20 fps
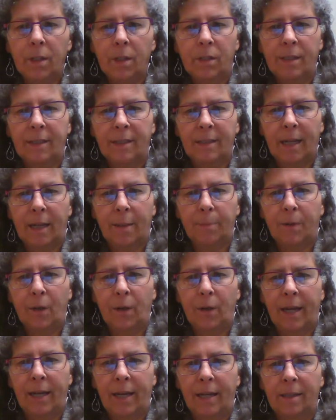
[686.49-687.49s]
to stamp
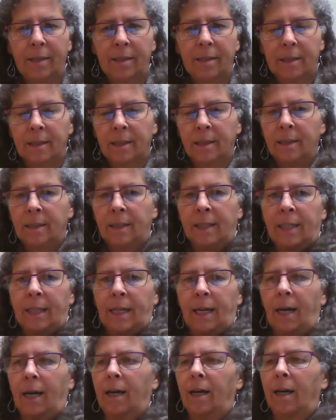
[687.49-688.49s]
their hands
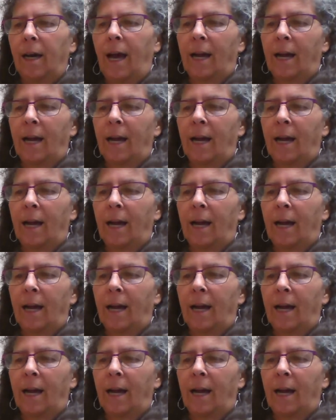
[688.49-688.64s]
uh,